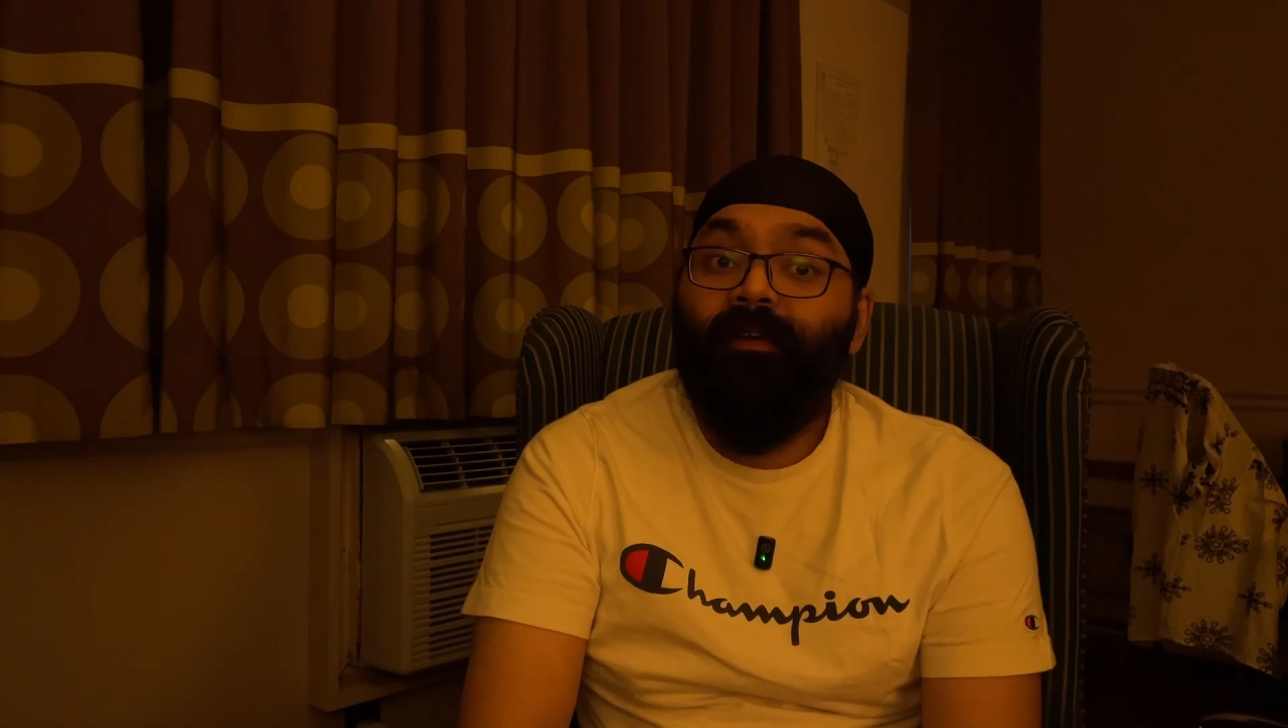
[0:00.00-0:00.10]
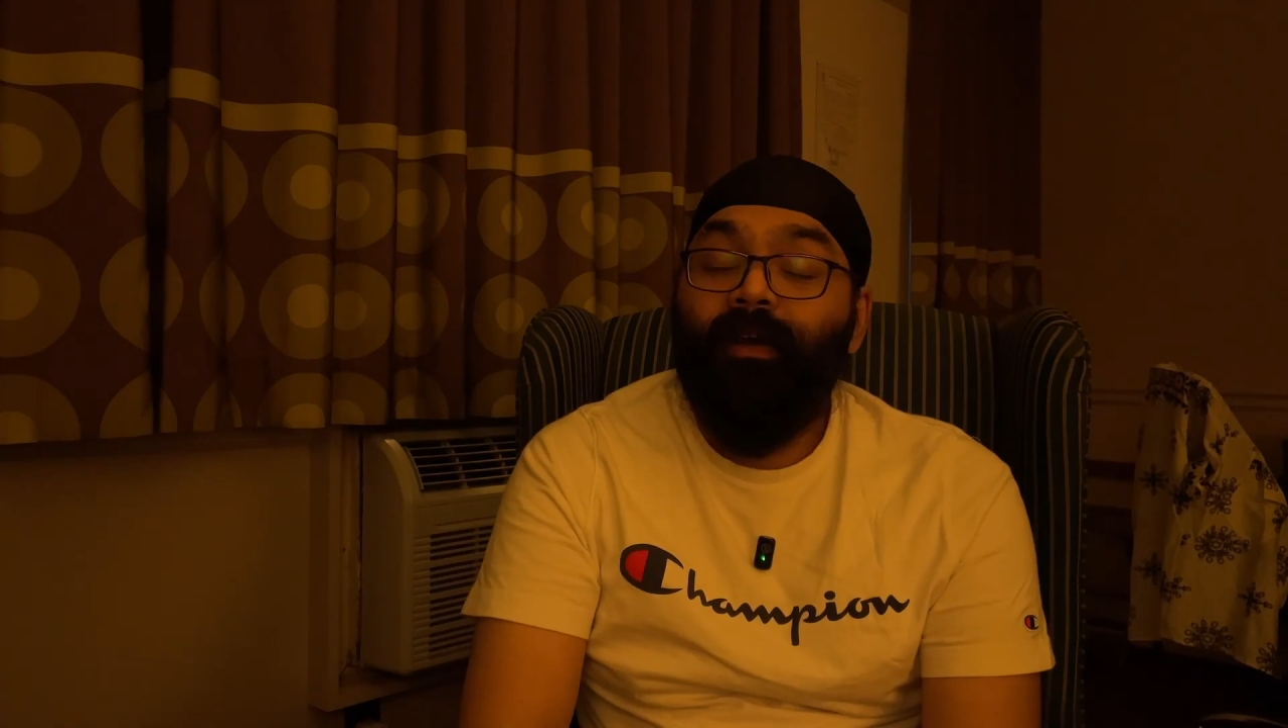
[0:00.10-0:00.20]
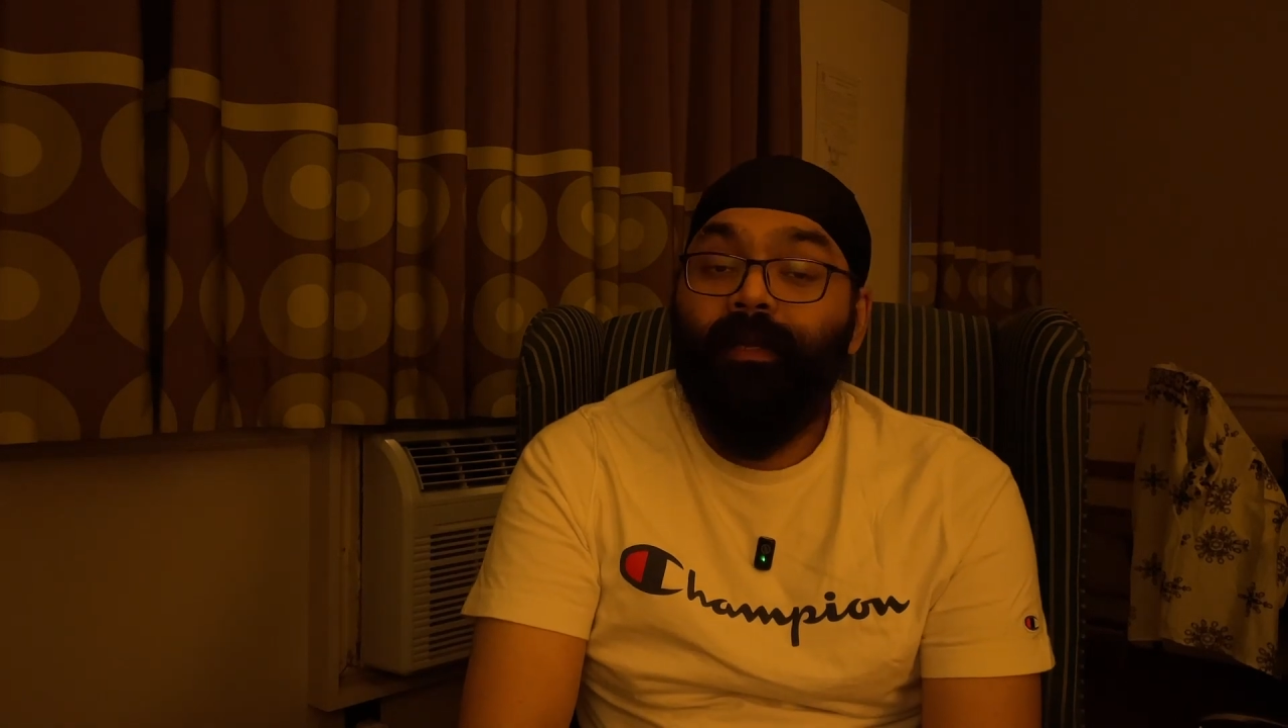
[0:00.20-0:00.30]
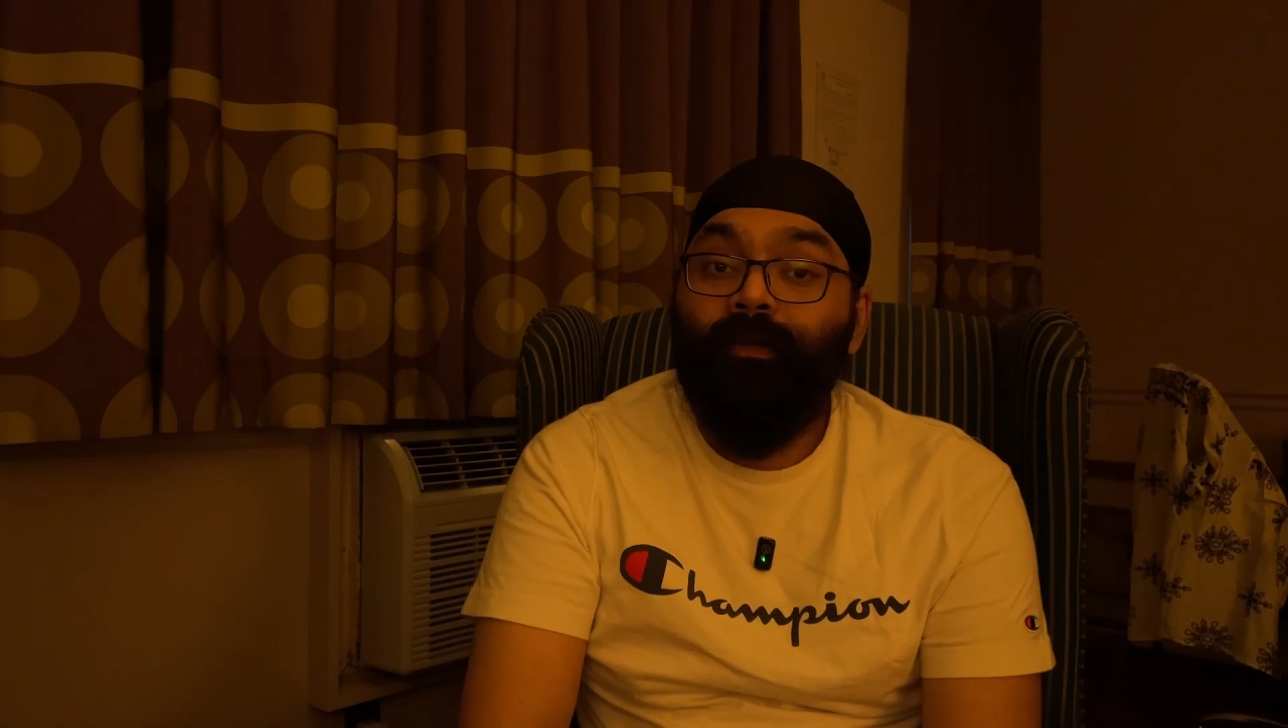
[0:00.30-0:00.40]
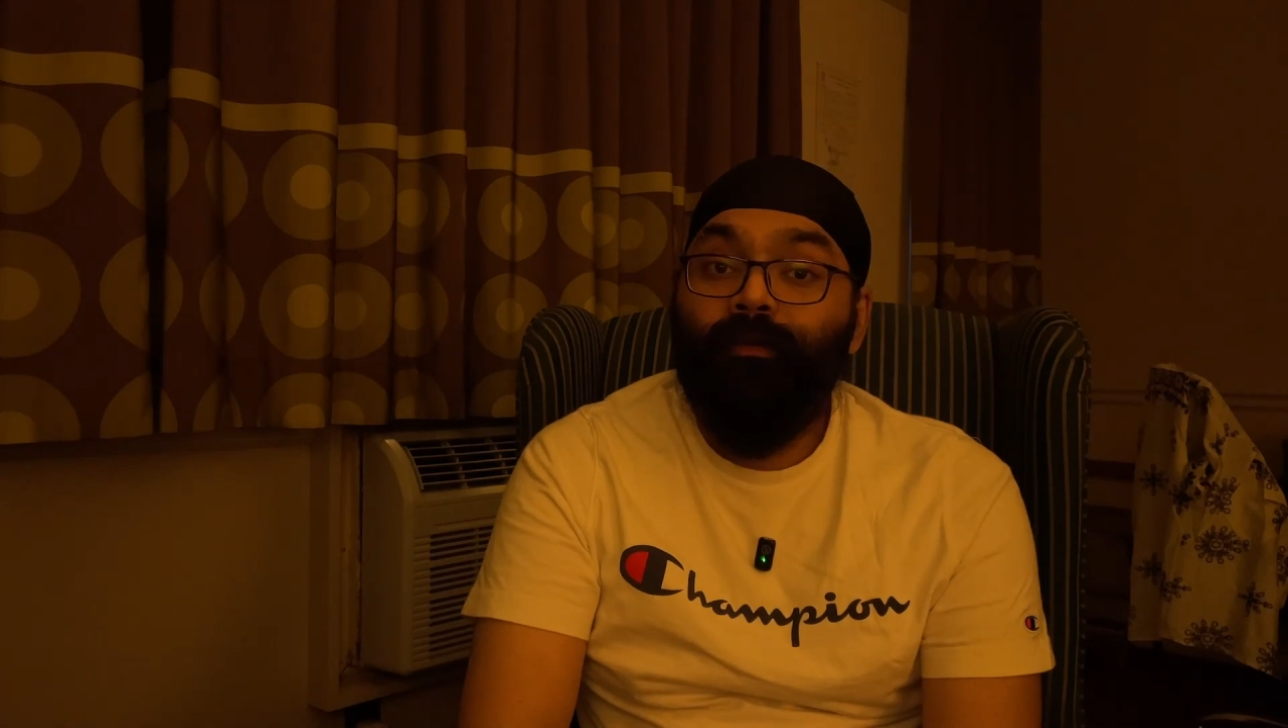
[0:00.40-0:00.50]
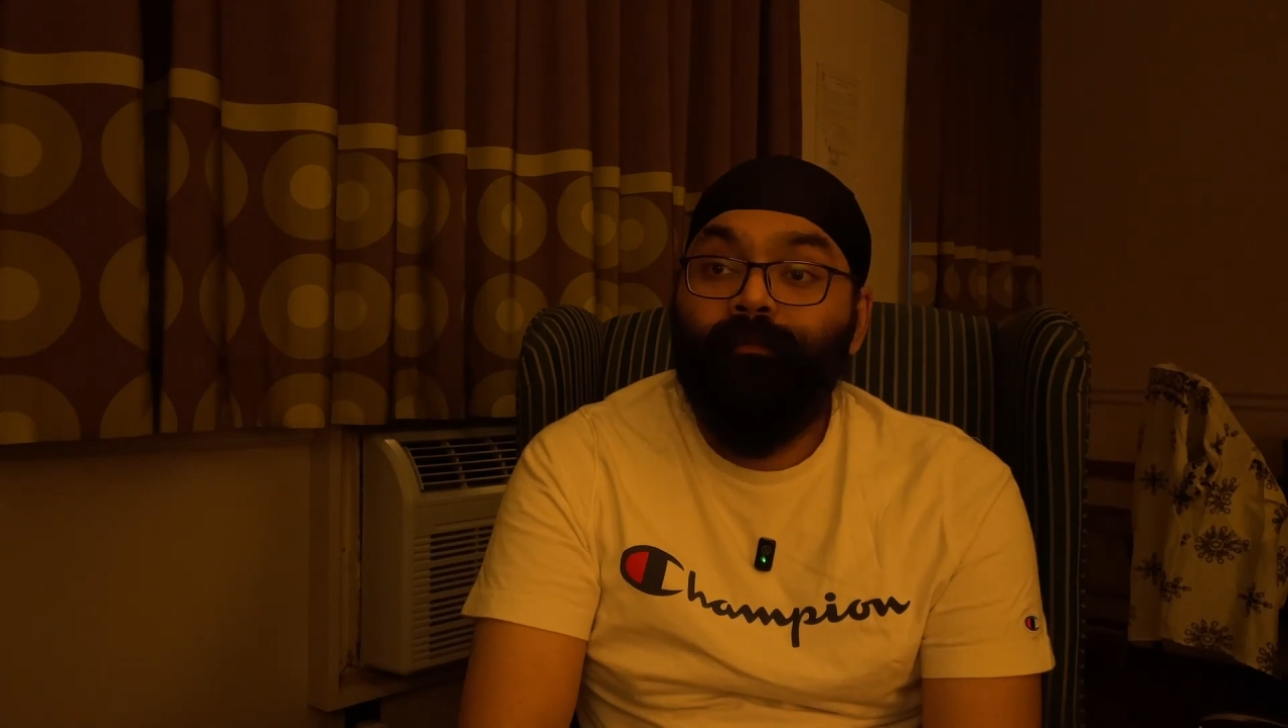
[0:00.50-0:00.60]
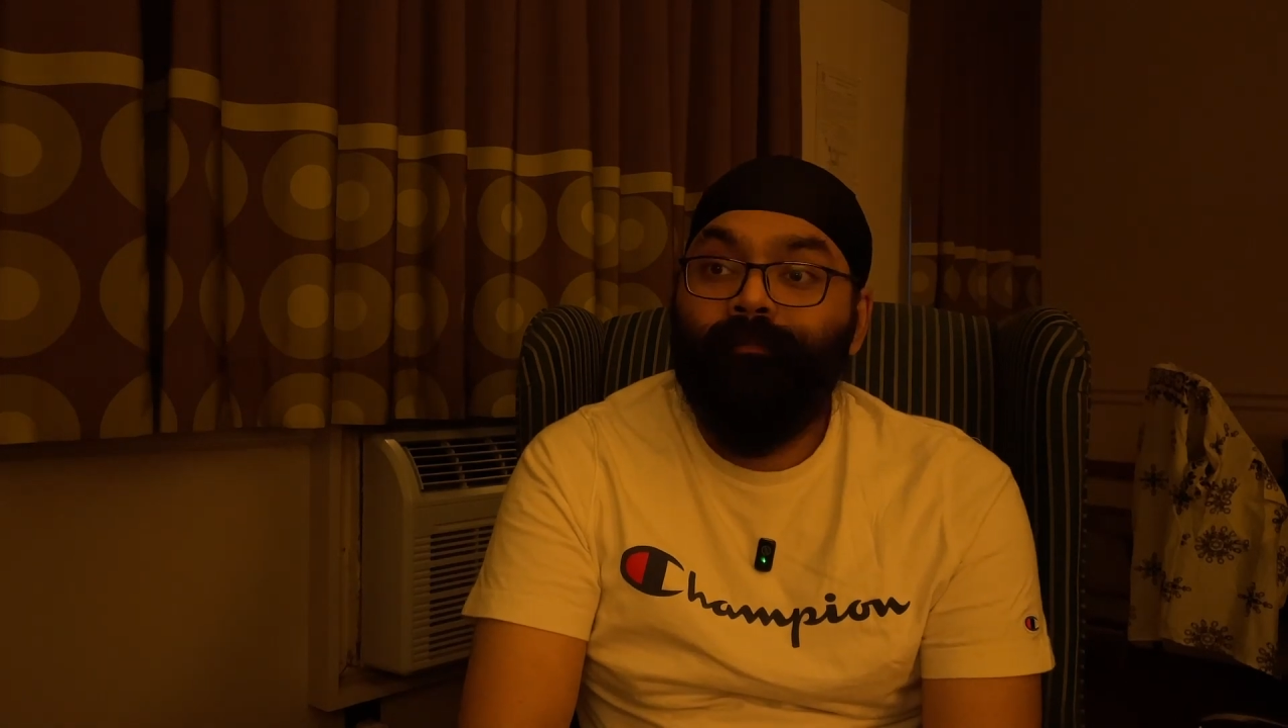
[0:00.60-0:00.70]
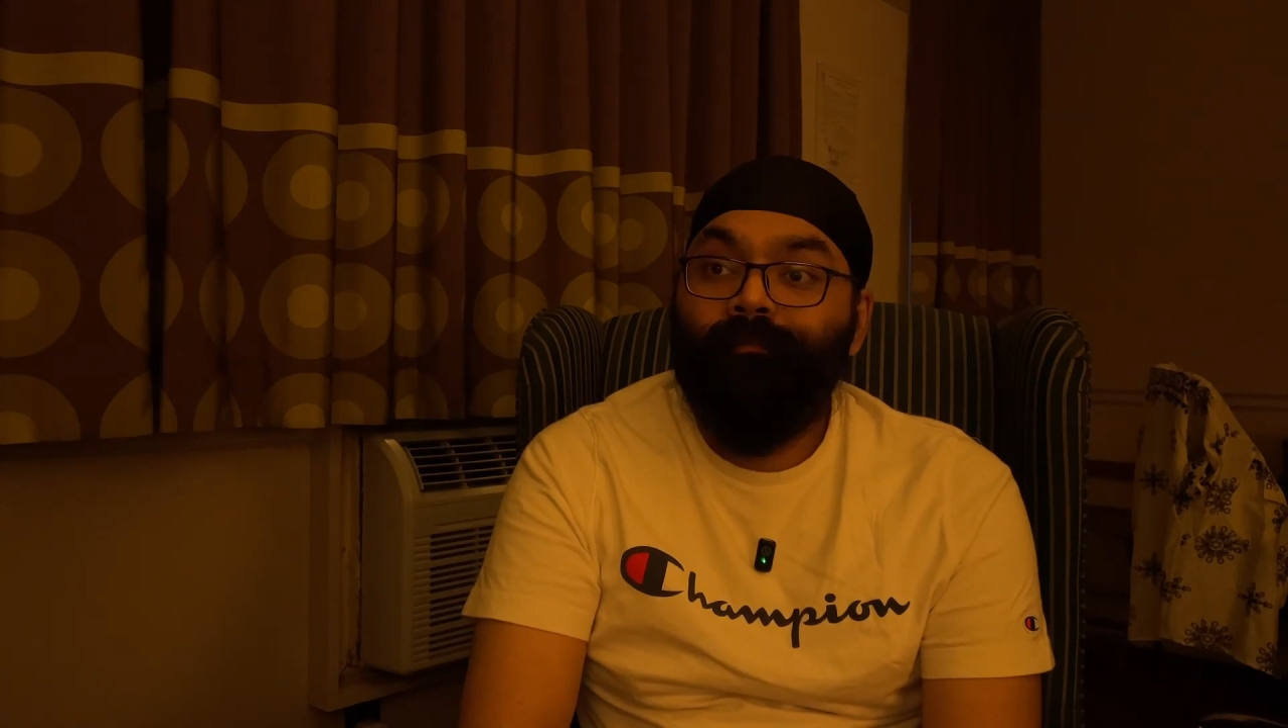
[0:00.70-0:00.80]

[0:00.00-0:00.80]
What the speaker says: value,